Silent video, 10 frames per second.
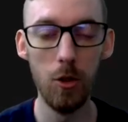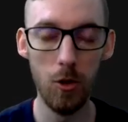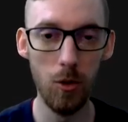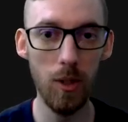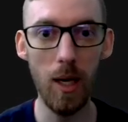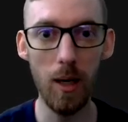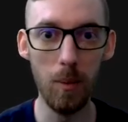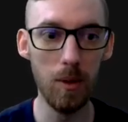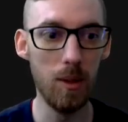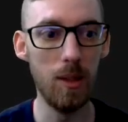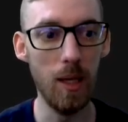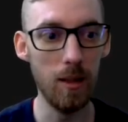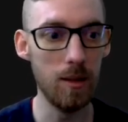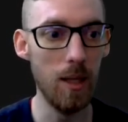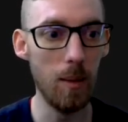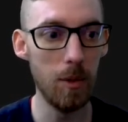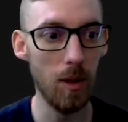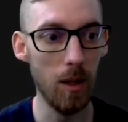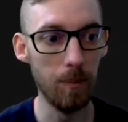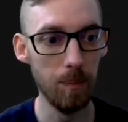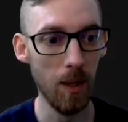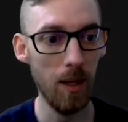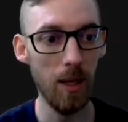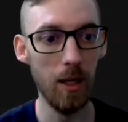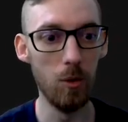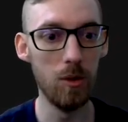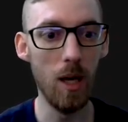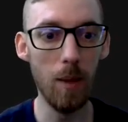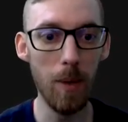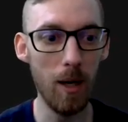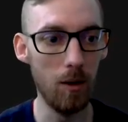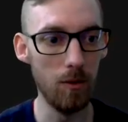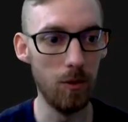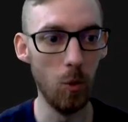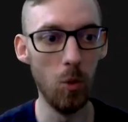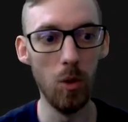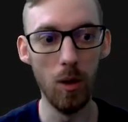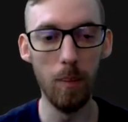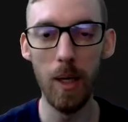to the camera to take a snapshot. It'll time out for